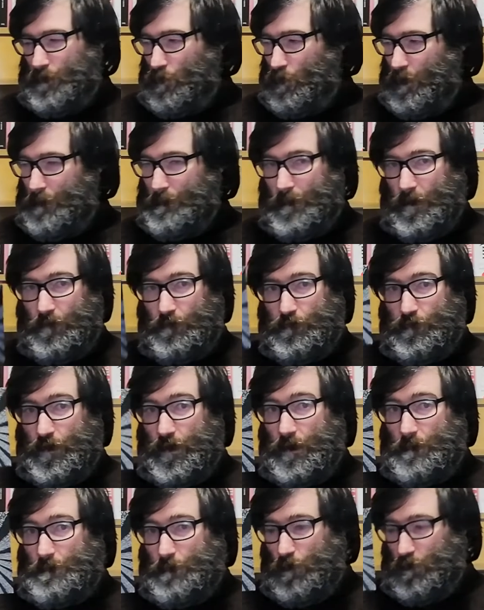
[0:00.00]
1 month
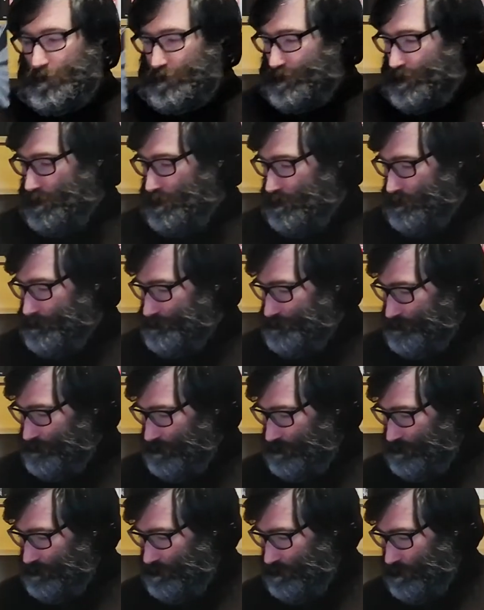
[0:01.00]
in Portugal.
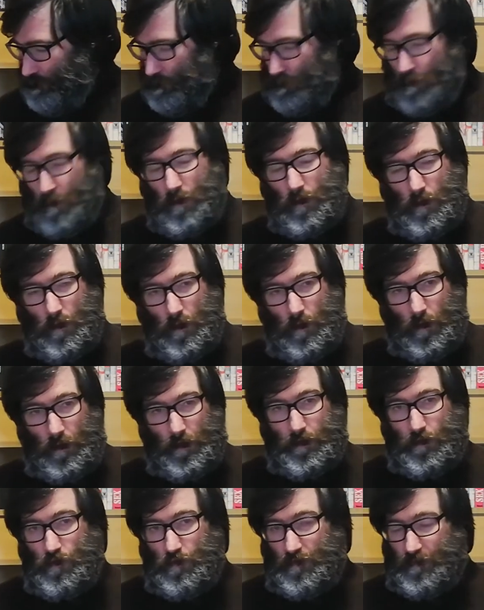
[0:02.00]
So,
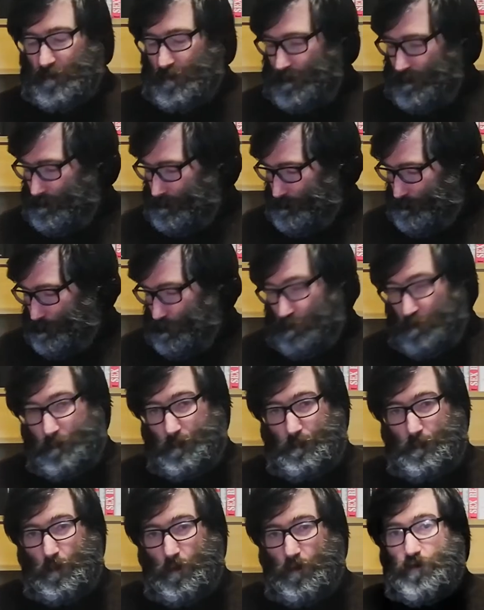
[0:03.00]
like you see,
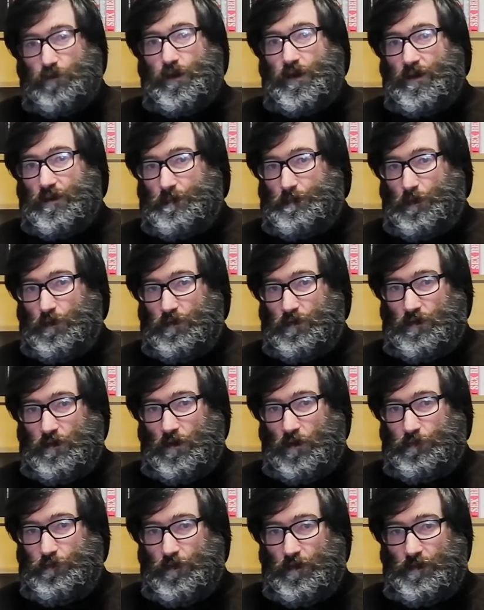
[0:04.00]
Portuguese post
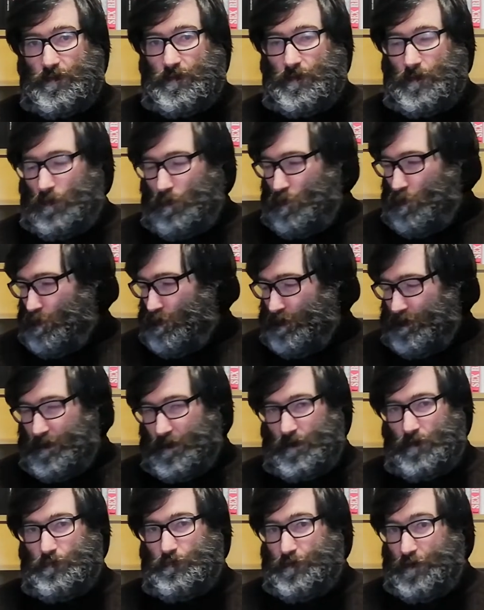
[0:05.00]
office
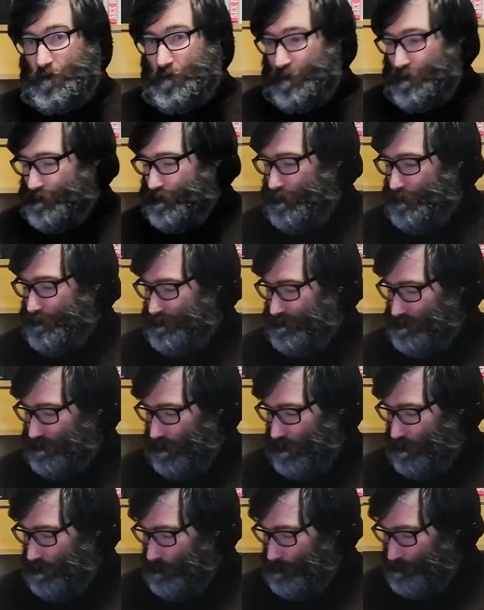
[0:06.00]
work very, very
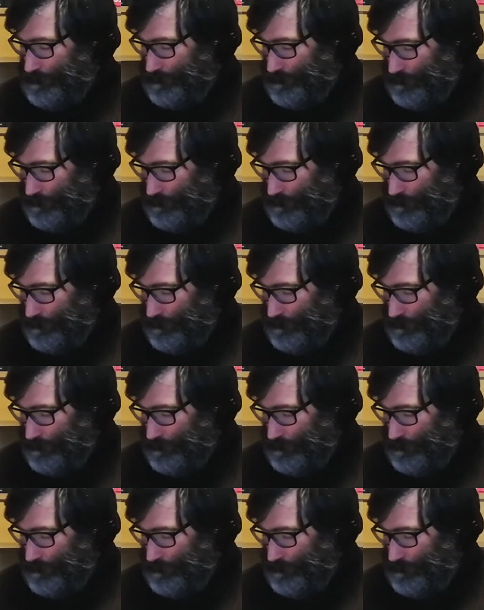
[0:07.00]
slow.